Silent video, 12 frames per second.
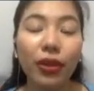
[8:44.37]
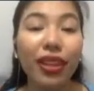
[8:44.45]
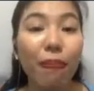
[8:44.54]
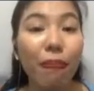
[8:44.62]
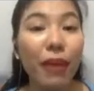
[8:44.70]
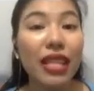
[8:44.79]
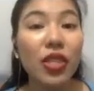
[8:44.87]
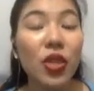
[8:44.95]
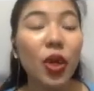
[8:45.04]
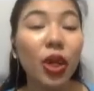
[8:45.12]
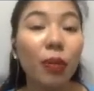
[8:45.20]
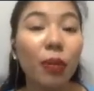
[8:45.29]
depends
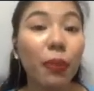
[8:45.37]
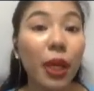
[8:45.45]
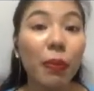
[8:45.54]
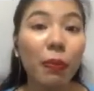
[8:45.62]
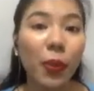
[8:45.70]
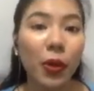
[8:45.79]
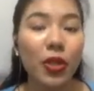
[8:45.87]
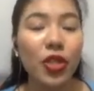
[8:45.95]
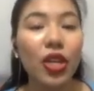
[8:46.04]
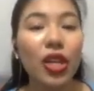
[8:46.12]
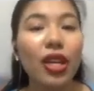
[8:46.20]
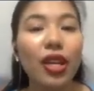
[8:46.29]
on the
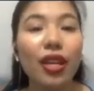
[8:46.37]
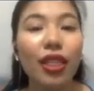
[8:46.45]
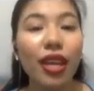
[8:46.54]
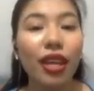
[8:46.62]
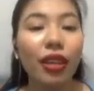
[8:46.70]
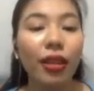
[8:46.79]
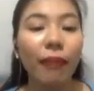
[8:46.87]
purpose that